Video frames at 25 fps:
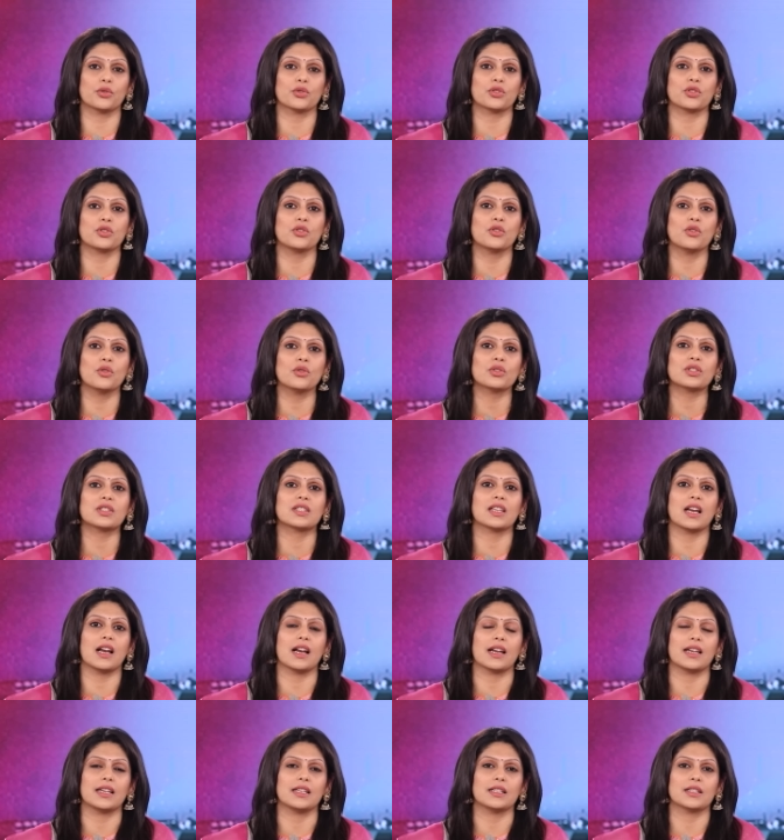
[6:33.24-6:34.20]
shows no
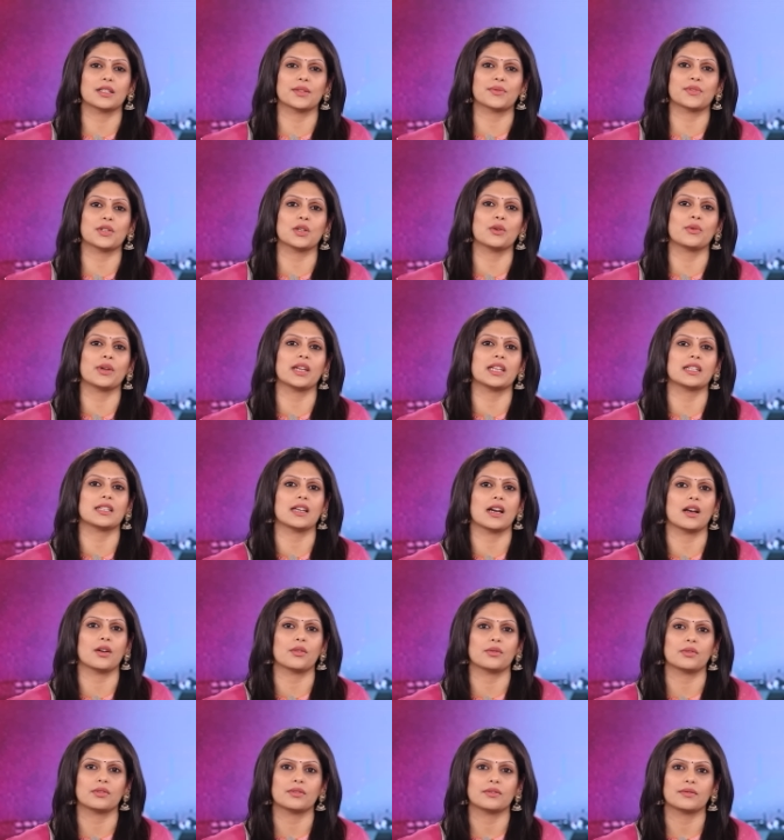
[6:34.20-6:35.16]
signs of slowing
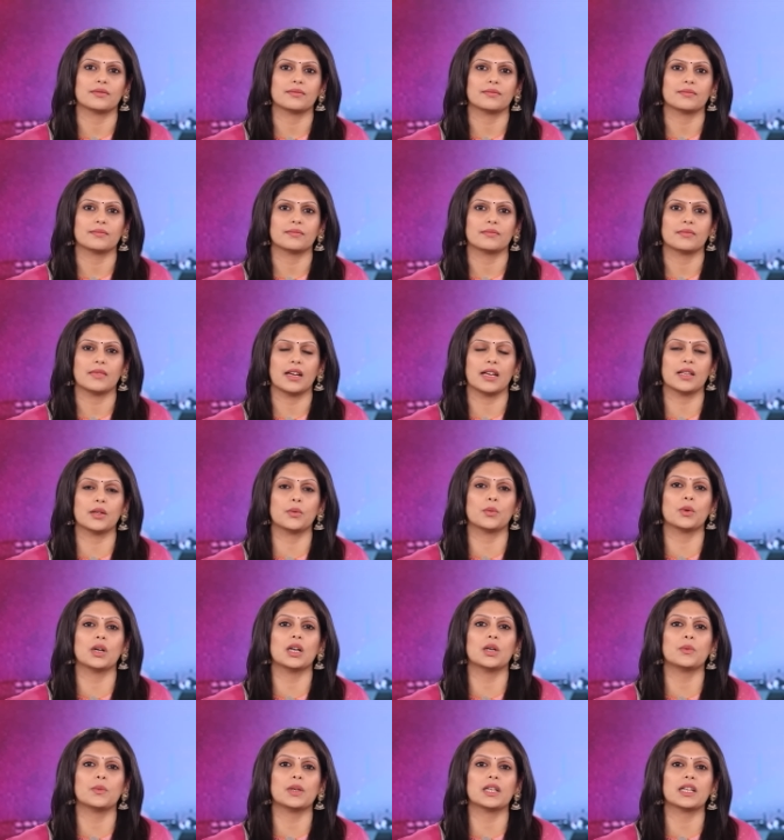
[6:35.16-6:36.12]
down, and the
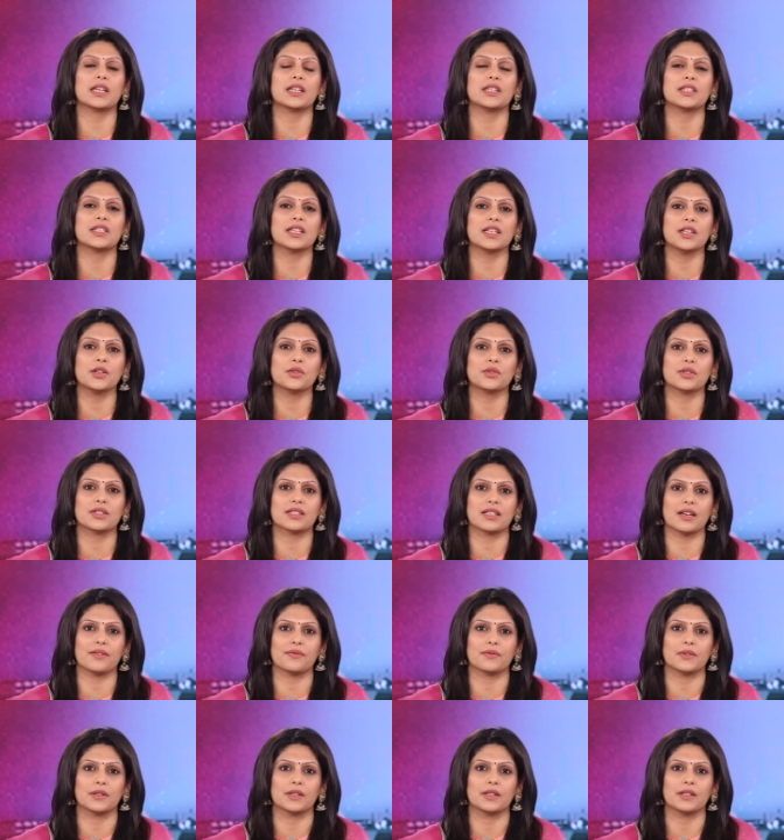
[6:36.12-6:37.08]
world will continue to
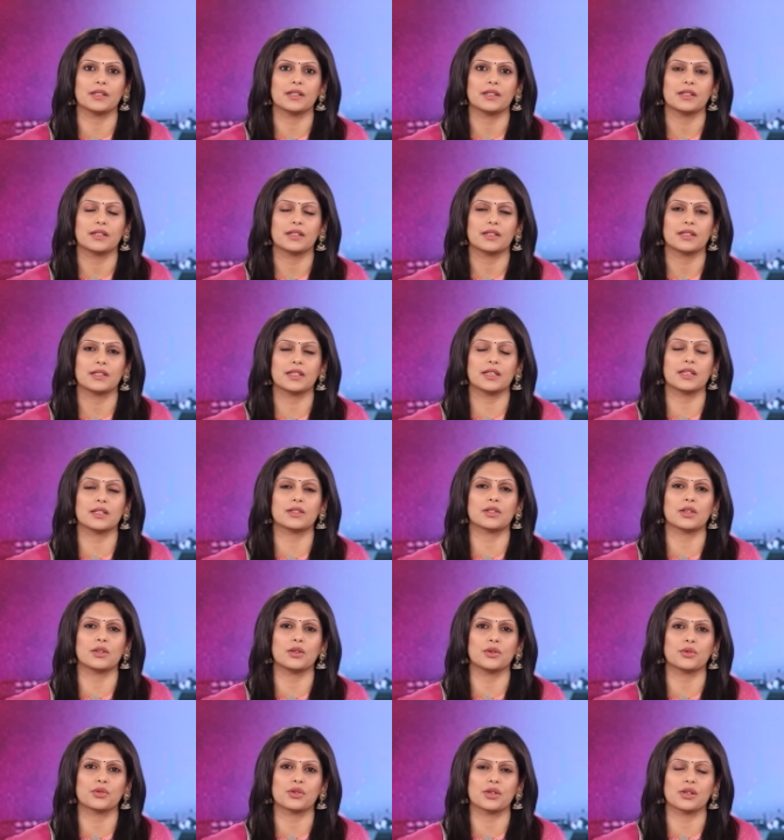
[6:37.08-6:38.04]
suffer till a
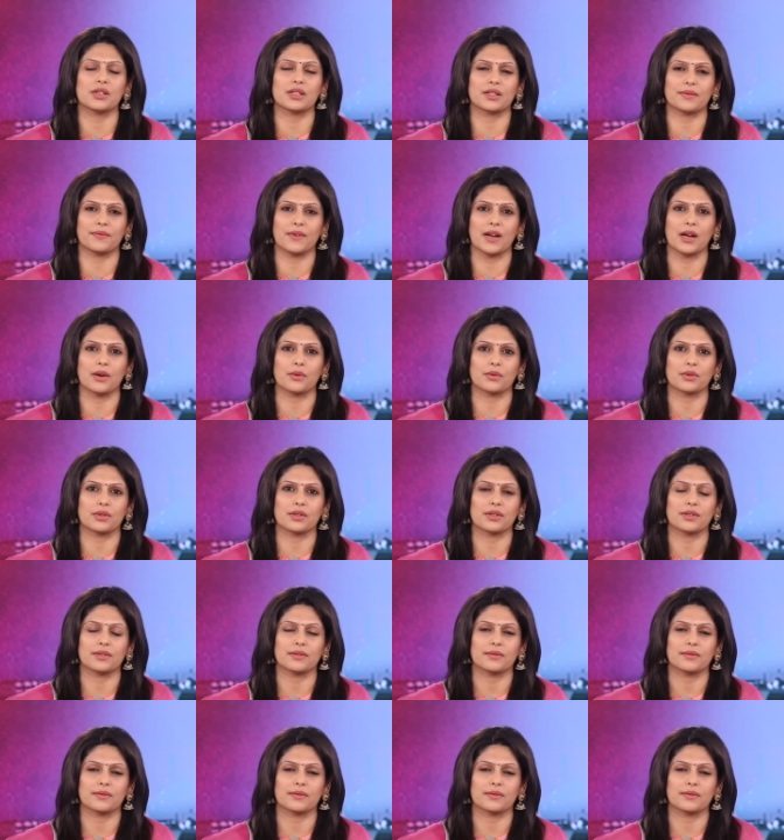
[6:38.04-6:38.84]
solution is found.